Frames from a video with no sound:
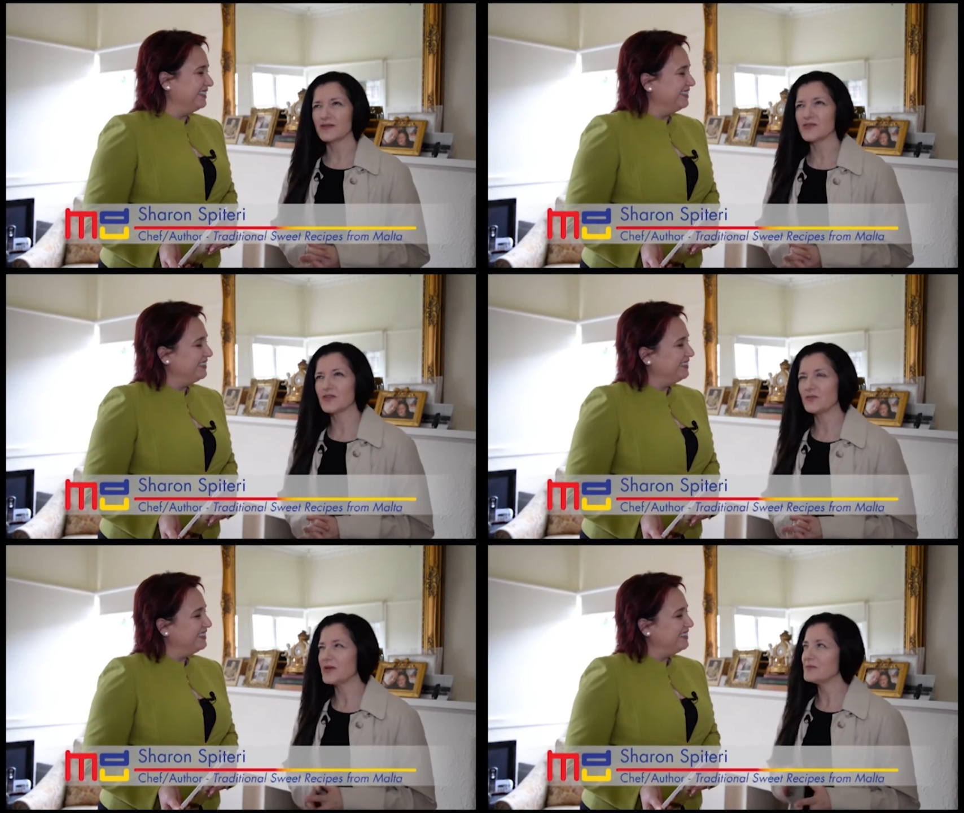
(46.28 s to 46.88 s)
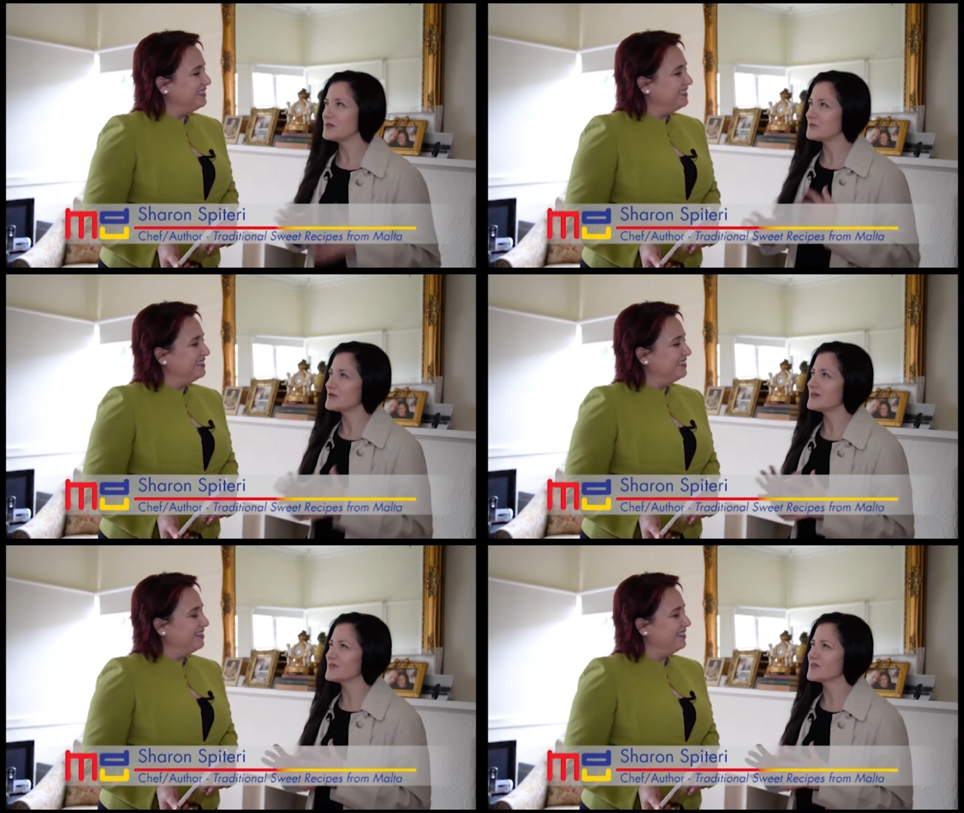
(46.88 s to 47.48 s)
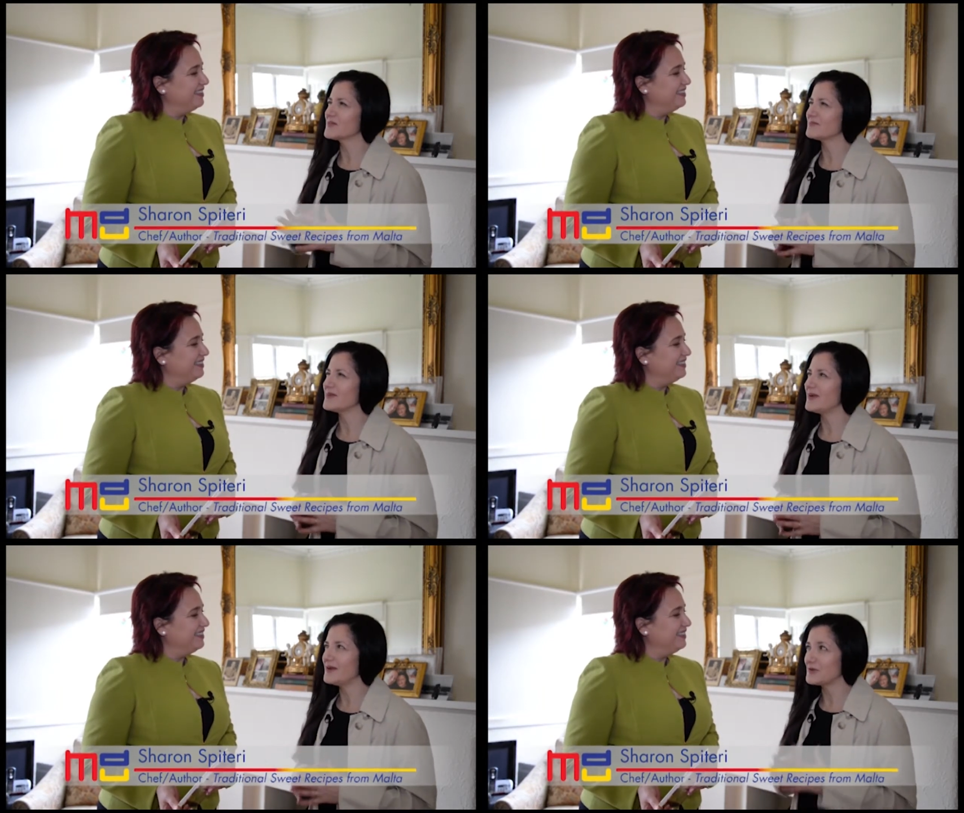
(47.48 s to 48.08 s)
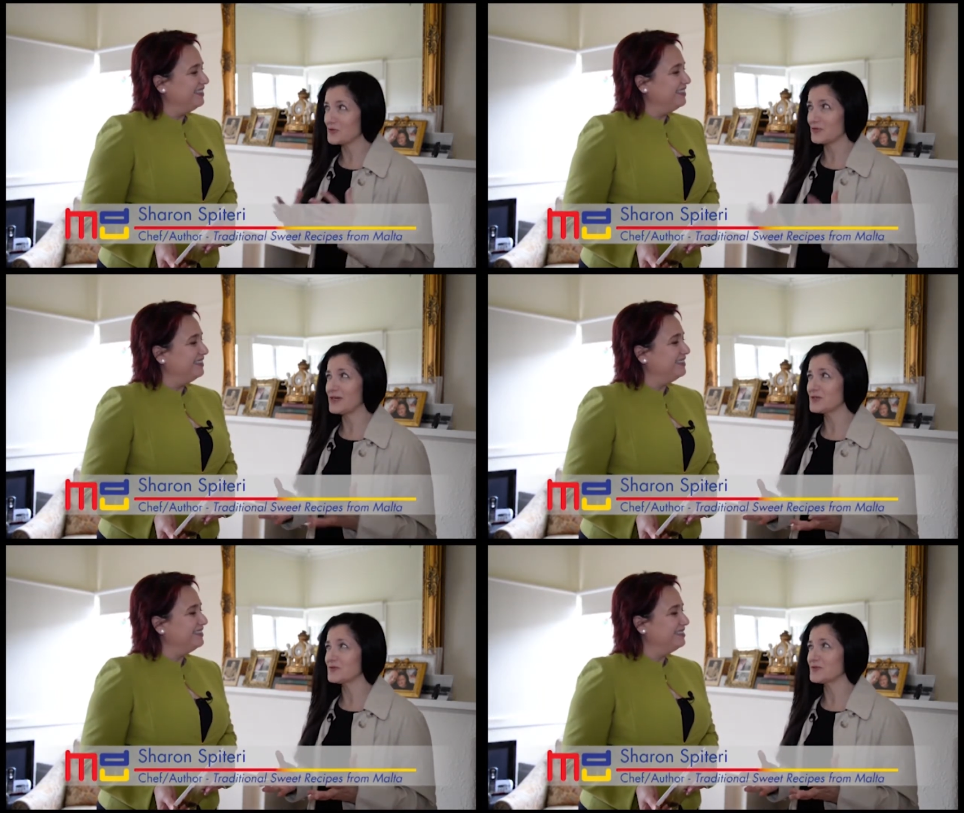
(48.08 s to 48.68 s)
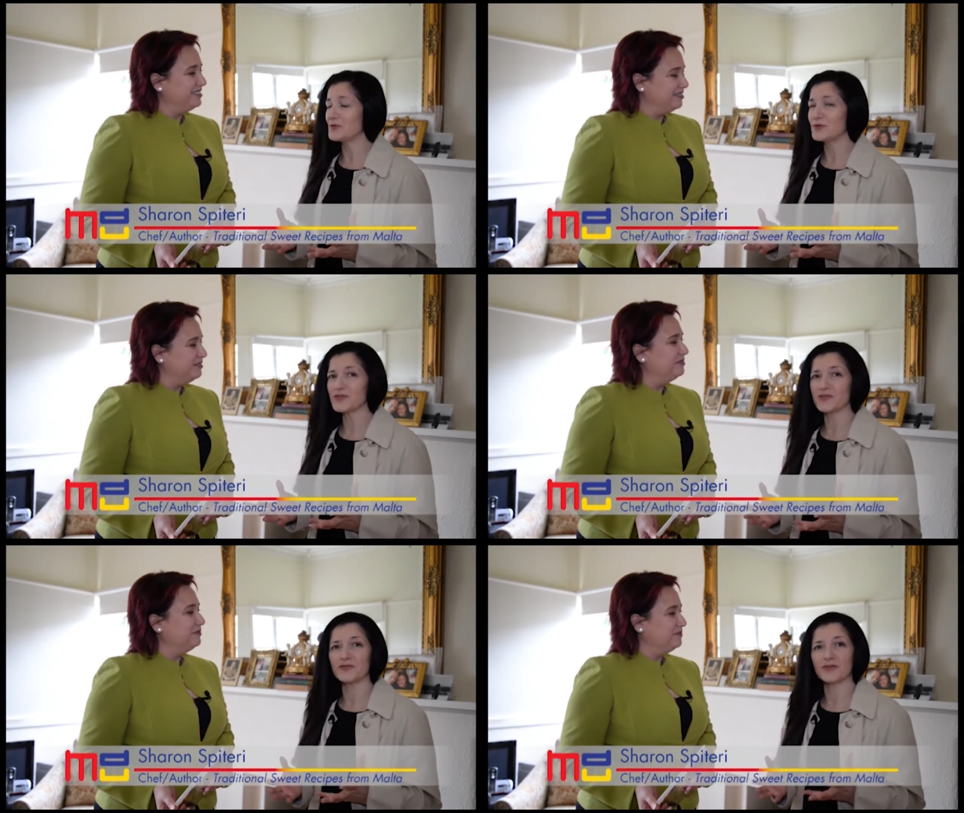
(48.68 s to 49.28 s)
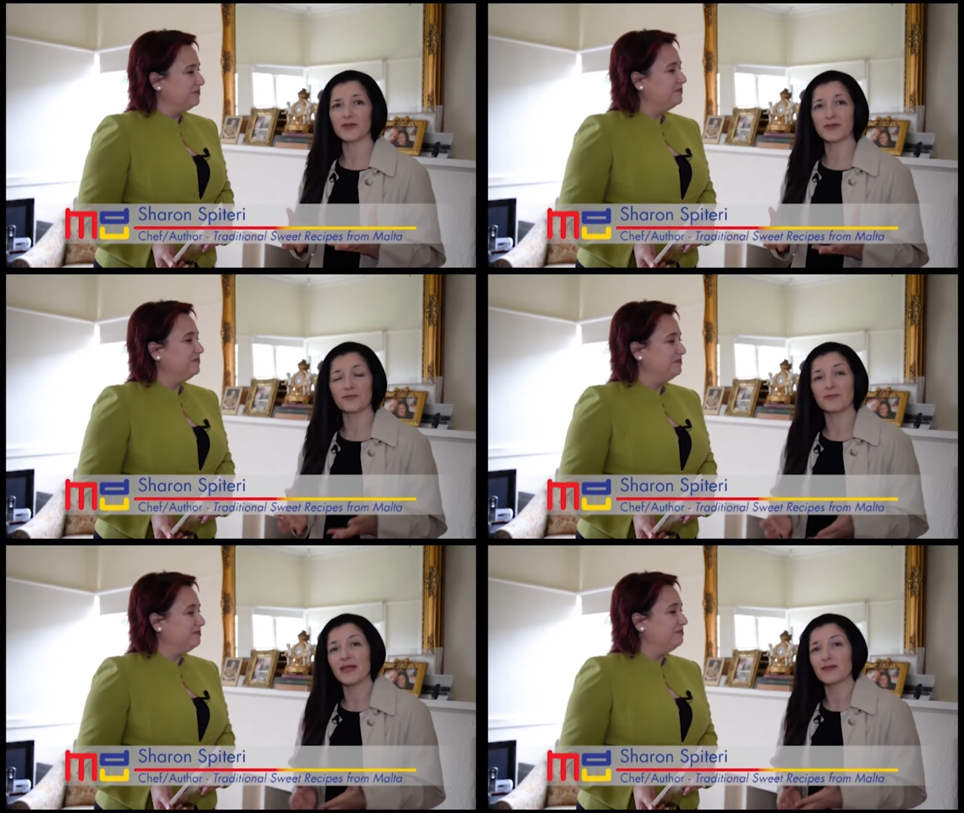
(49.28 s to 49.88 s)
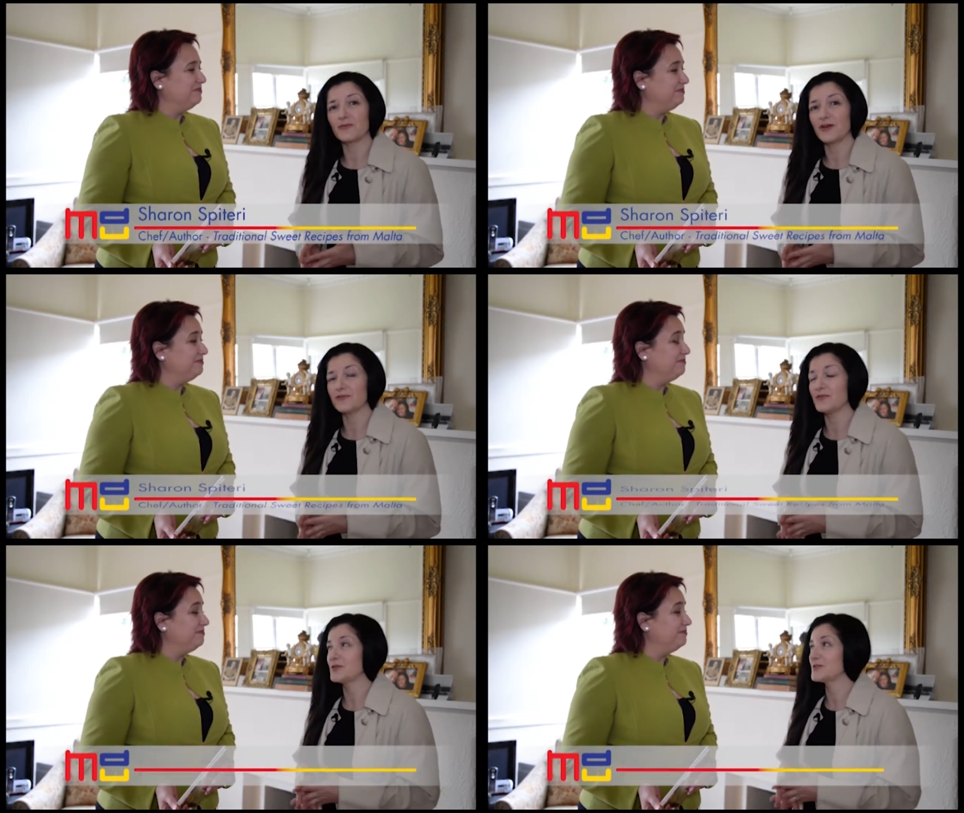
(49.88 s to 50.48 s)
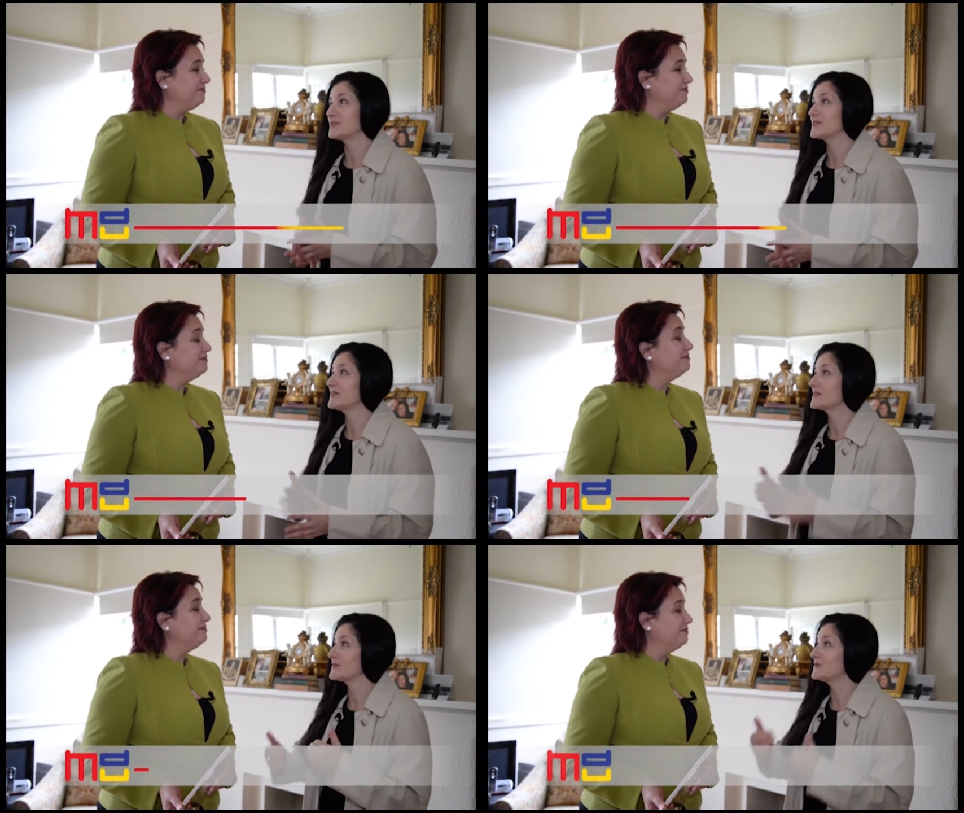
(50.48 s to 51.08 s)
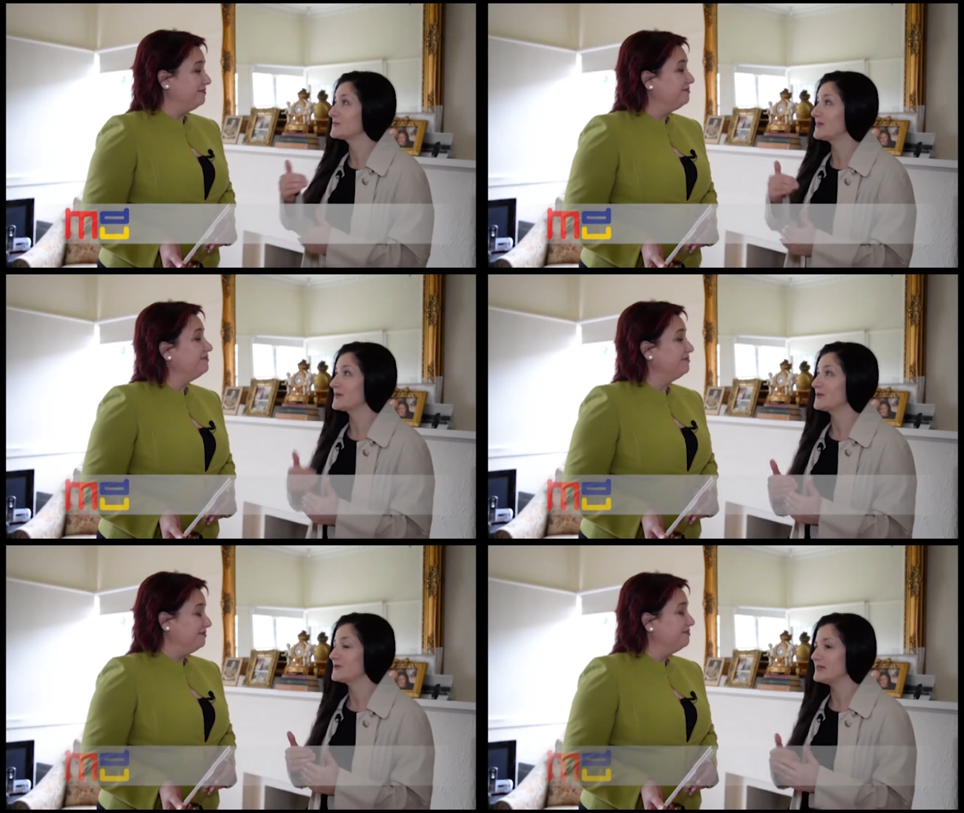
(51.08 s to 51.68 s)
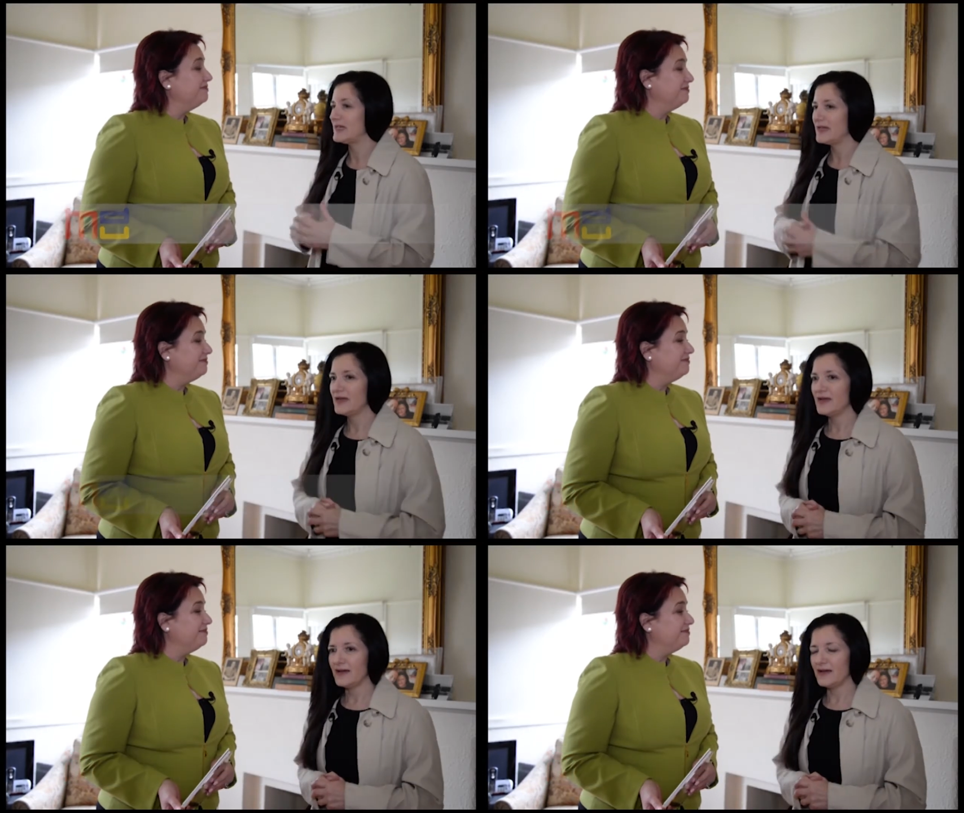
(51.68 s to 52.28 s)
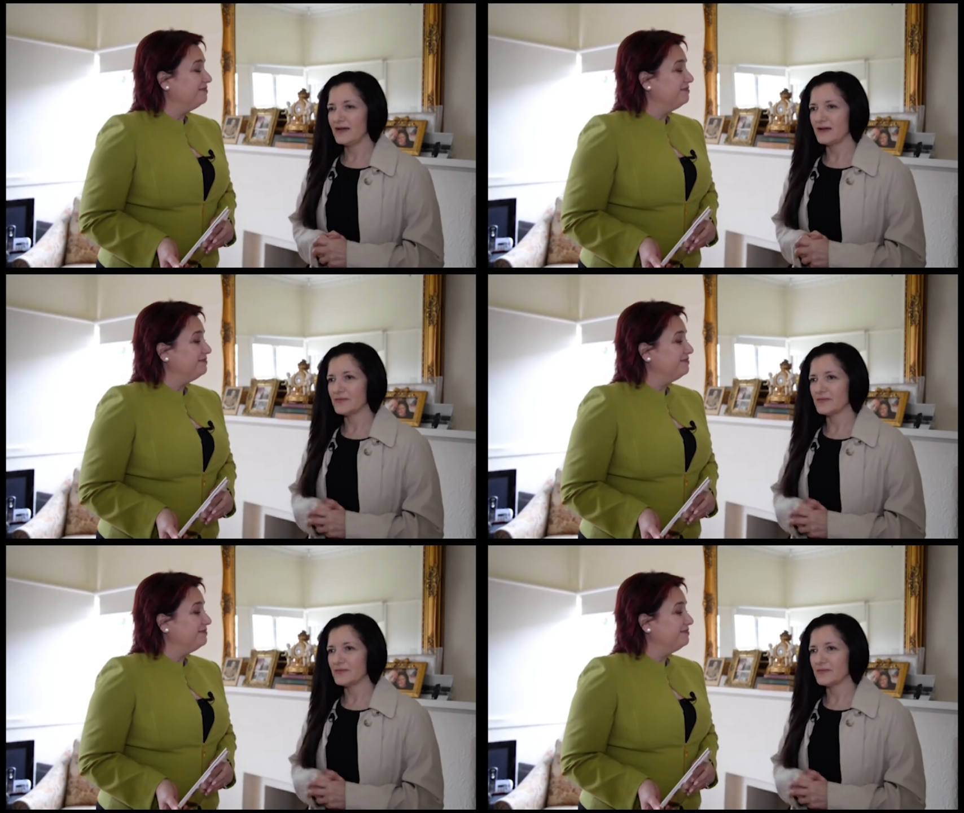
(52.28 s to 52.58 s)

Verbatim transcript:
Speaker 1: So my memories aren't great, of course. So I've got a lot of black and white photos that I can look back on. Um,